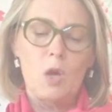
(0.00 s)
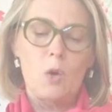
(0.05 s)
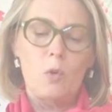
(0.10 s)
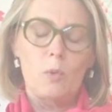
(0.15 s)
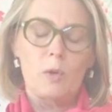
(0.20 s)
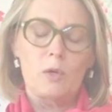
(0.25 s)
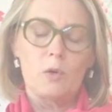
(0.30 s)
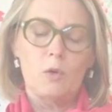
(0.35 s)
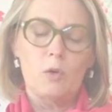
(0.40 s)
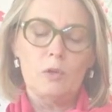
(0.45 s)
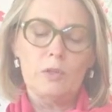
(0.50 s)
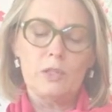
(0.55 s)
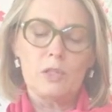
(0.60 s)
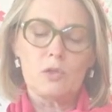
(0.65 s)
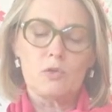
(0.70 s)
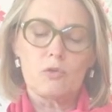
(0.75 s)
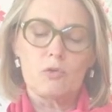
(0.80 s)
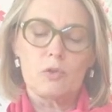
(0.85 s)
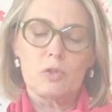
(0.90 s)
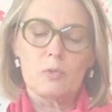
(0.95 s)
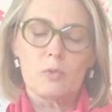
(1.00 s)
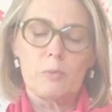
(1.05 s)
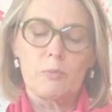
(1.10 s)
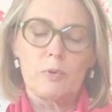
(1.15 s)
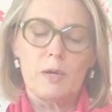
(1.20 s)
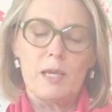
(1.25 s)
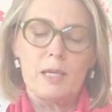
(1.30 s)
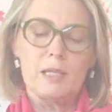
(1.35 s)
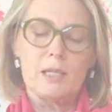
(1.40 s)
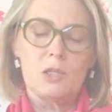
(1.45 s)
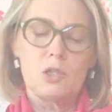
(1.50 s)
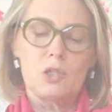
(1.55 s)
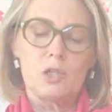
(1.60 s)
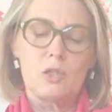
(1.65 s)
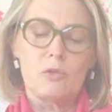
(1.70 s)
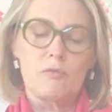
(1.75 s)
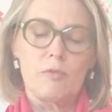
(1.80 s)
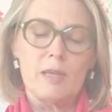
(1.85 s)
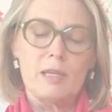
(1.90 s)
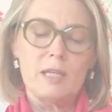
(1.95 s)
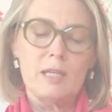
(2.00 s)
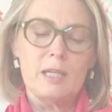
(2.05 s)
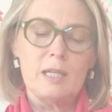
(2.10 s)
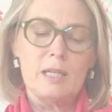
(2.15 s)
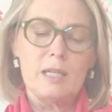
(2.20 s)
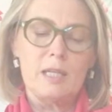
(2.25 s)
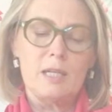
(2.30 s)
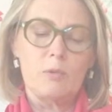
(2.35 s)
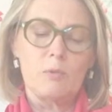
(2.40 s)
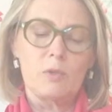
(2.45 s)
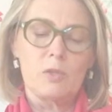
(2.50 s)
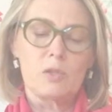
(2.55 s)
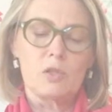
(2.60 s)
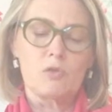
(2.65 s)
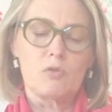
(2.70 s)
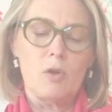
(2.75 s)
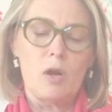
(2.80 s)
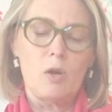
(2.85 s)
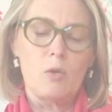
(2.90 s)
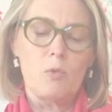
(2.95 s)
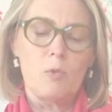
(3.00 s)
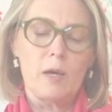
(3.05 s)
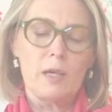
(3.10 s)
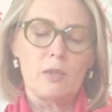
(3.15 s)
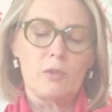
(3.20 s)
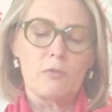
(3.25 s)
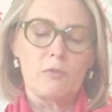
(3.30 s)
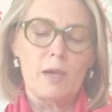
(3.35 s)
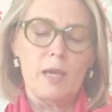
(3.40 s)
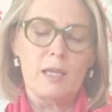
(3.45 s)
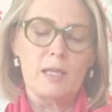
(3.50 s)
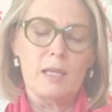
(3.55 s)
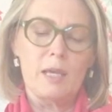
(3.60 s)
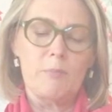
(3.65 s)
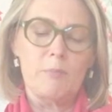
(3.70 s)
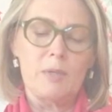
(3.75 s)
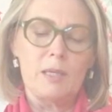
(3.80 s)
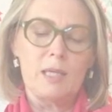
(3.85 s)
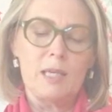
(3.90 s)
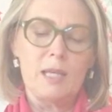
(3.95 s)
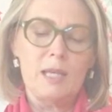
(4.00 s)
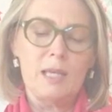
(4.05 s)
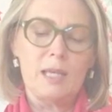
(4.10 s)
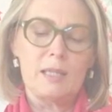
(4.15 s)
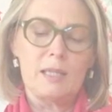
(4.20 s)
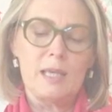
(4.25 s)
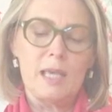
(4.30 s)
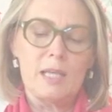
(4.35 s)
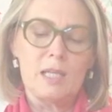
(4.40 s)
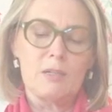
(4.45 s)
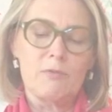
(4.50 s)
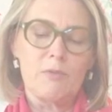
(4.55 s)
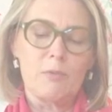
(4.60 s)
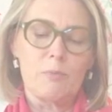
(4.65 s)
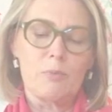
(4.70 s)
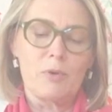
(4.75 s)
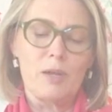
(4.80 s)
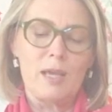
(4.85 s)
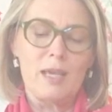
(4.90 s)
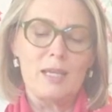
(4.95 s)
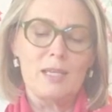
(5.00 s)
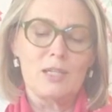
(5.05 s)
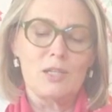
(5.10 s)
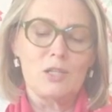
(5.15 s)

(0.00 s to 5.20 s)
When all the straws were braided, she threaded a needle with strong white thread, and beginning at the end of a braid,